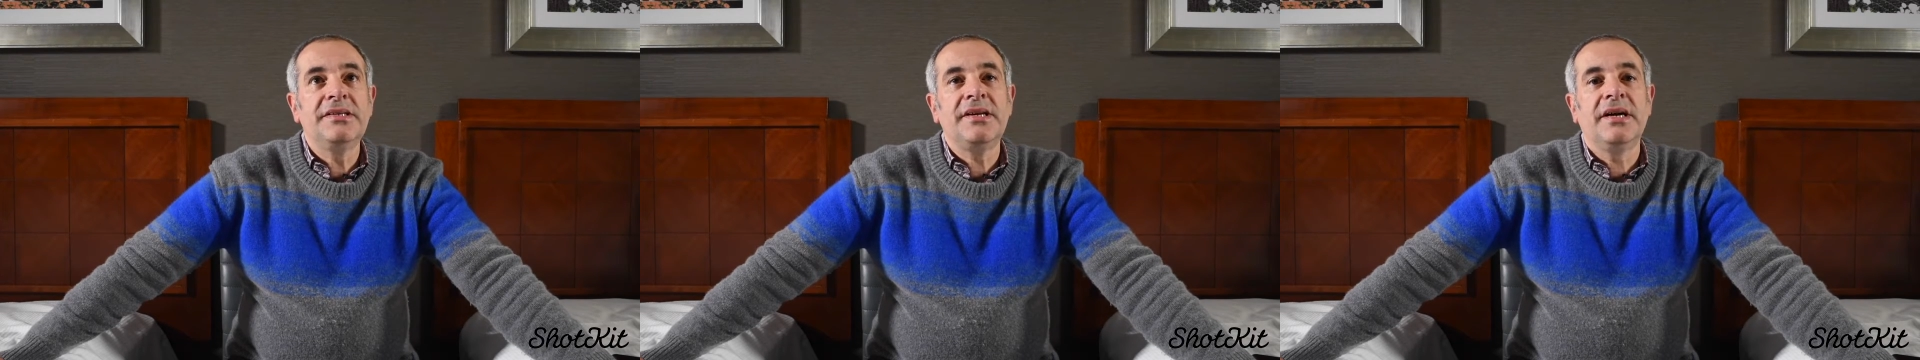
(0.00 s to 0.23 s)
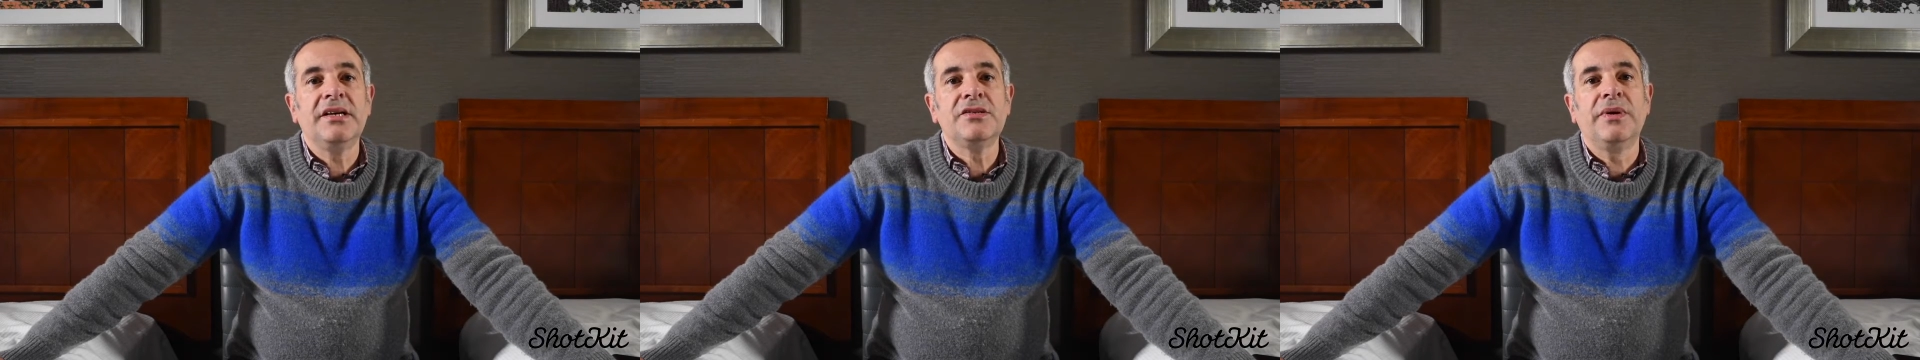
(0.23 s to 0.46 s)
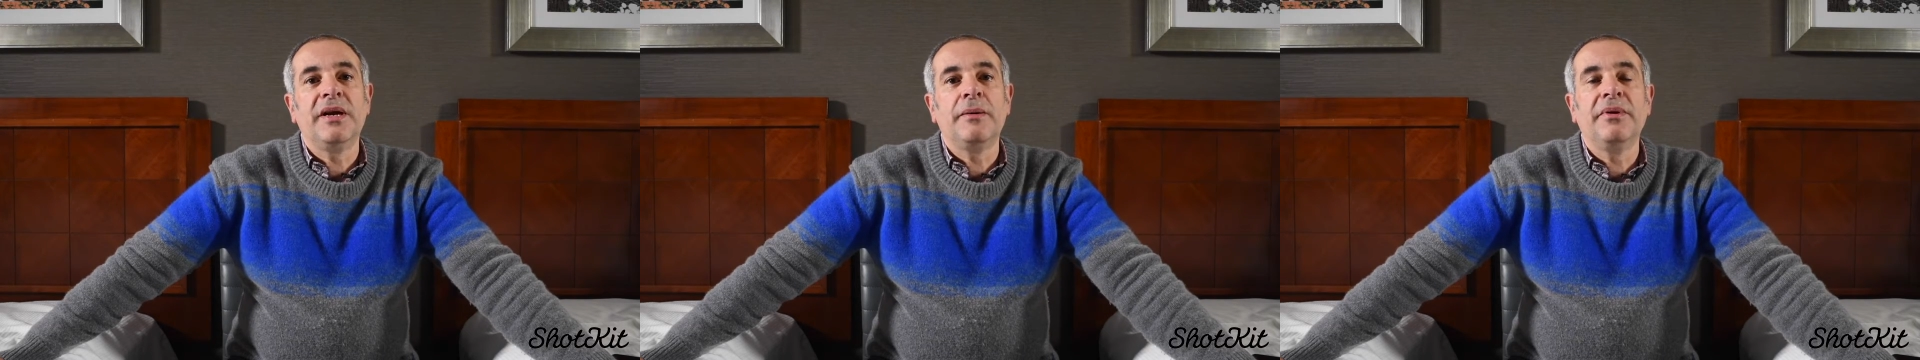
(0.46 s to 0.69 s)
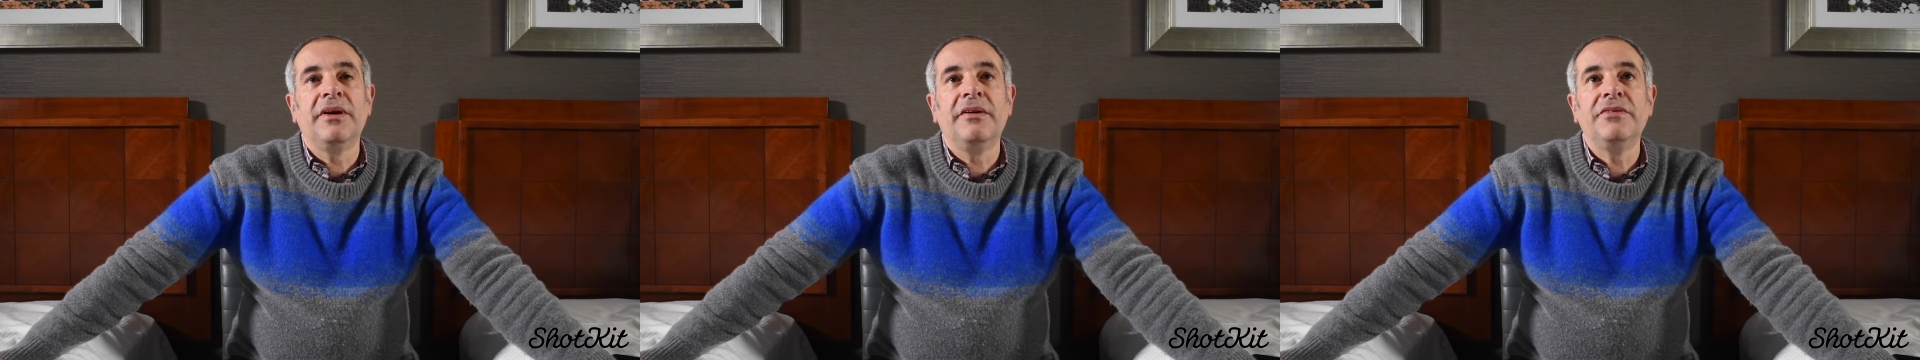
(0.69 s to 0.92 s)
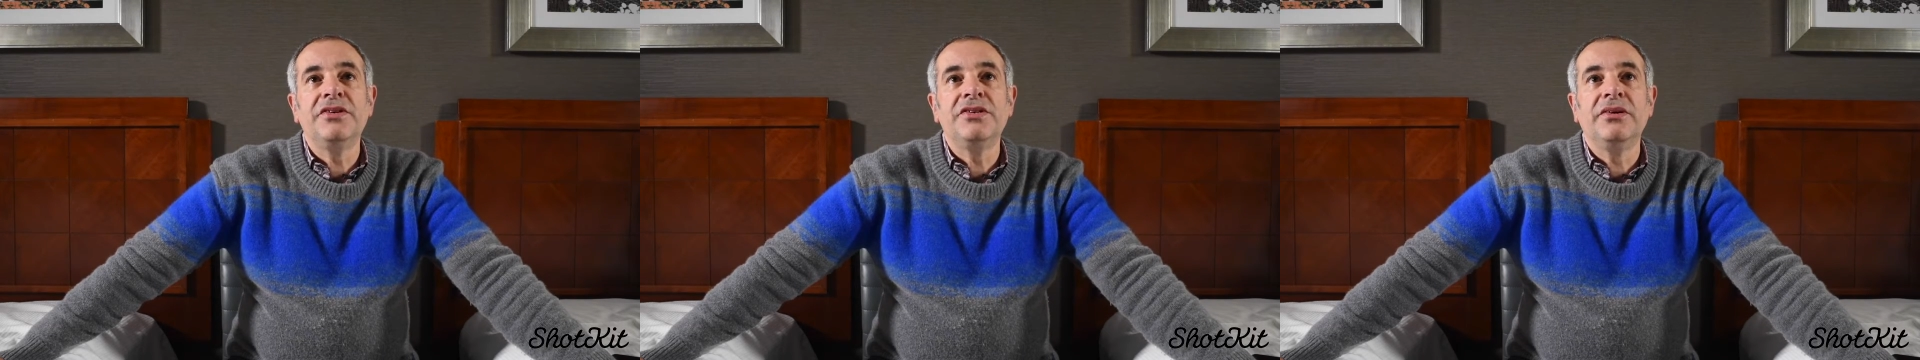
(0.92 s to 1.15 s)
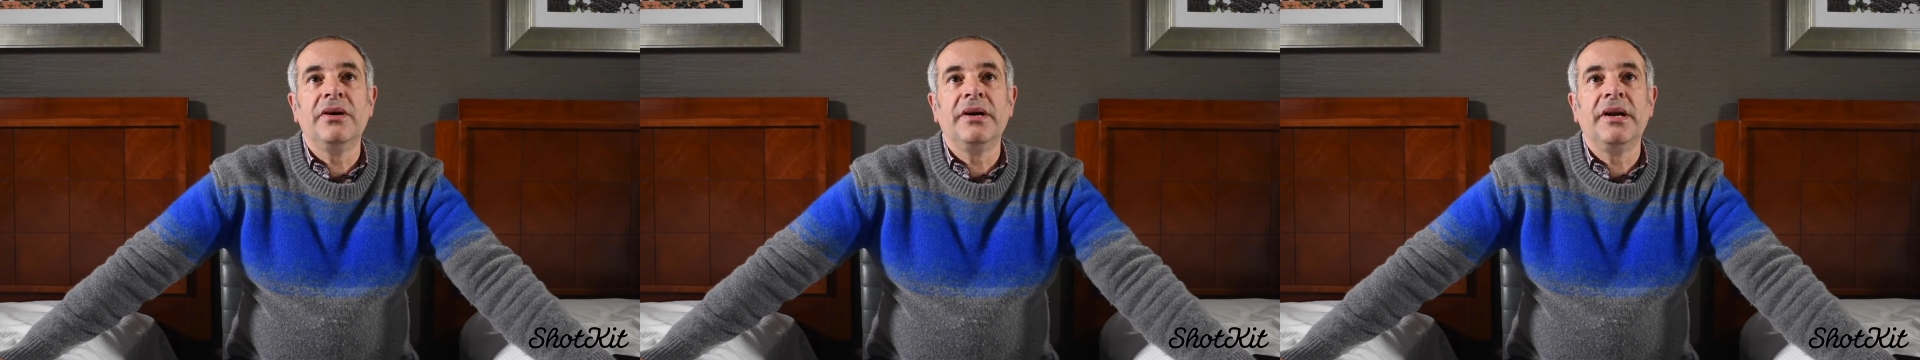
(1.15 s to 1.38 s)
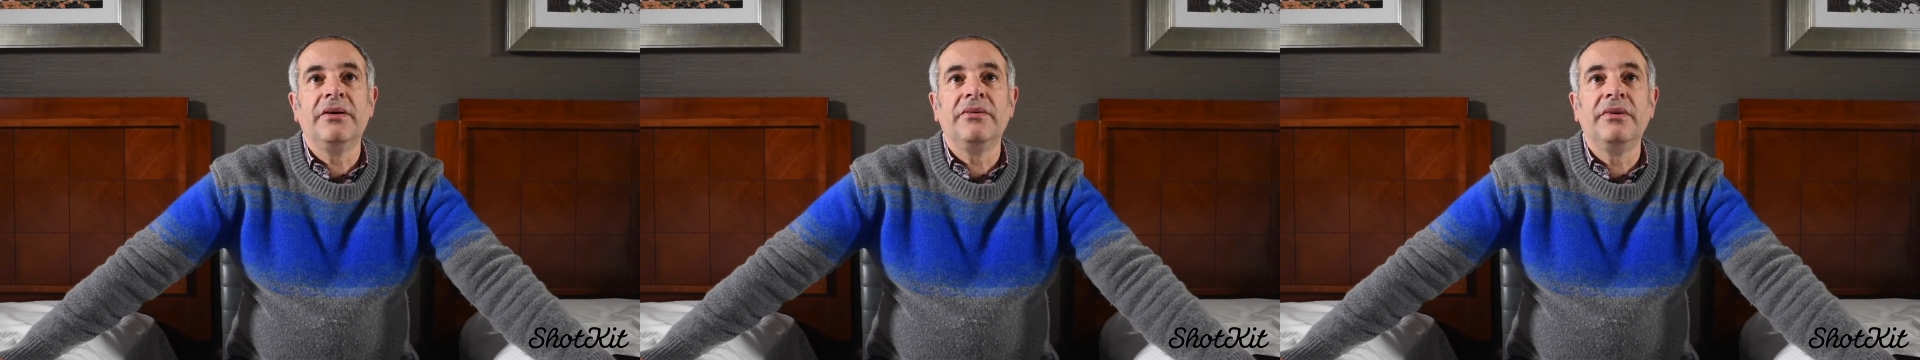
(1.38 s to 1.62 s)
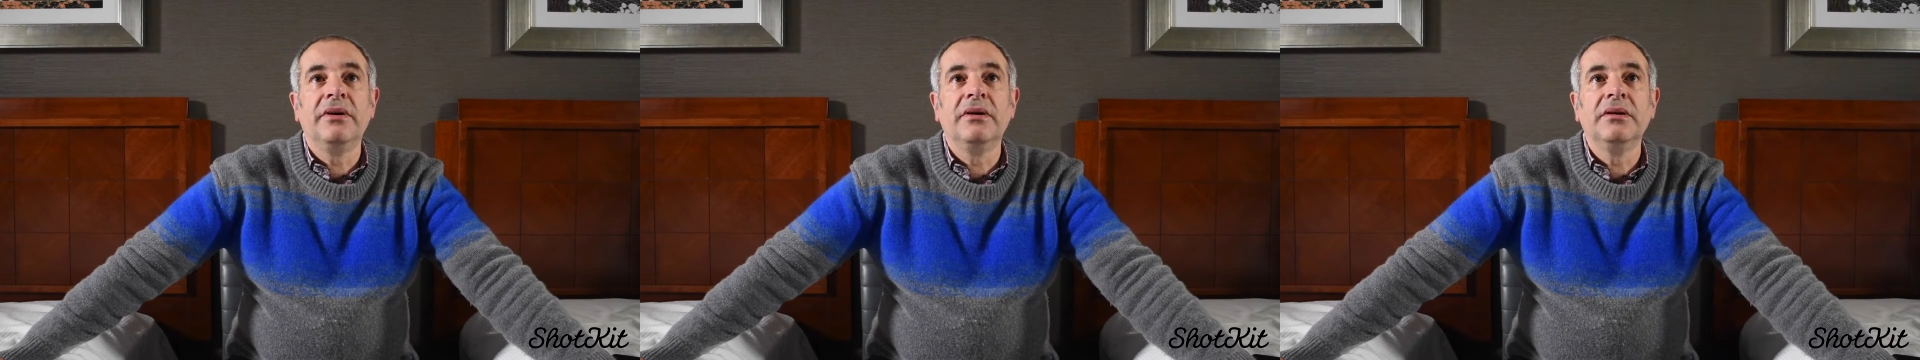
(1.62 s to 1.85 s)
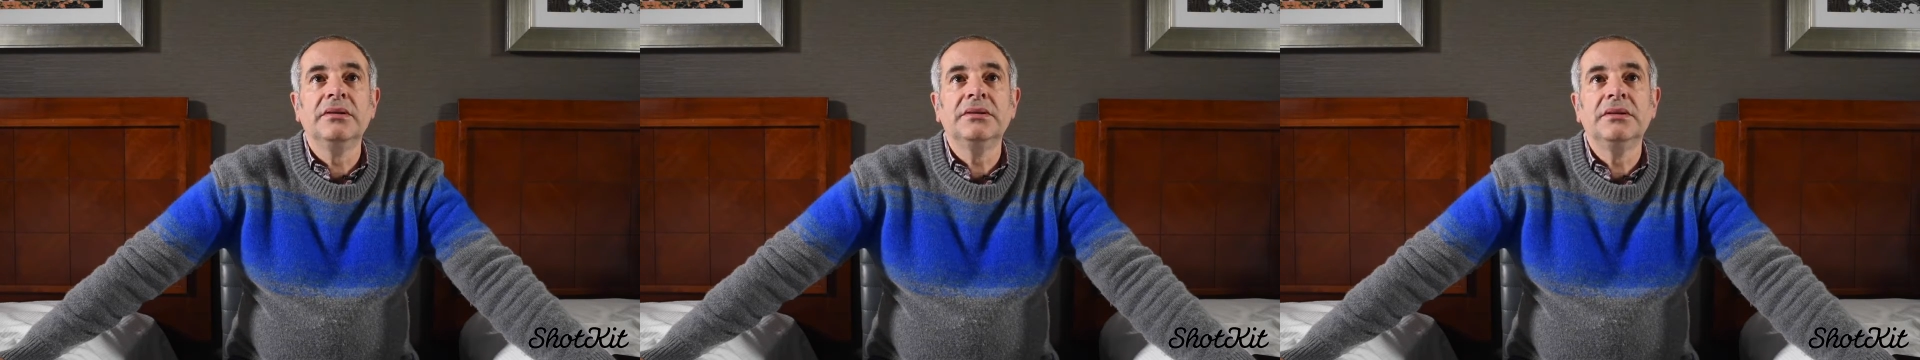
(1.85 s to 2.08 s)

sales went up on average nine hundred dollars.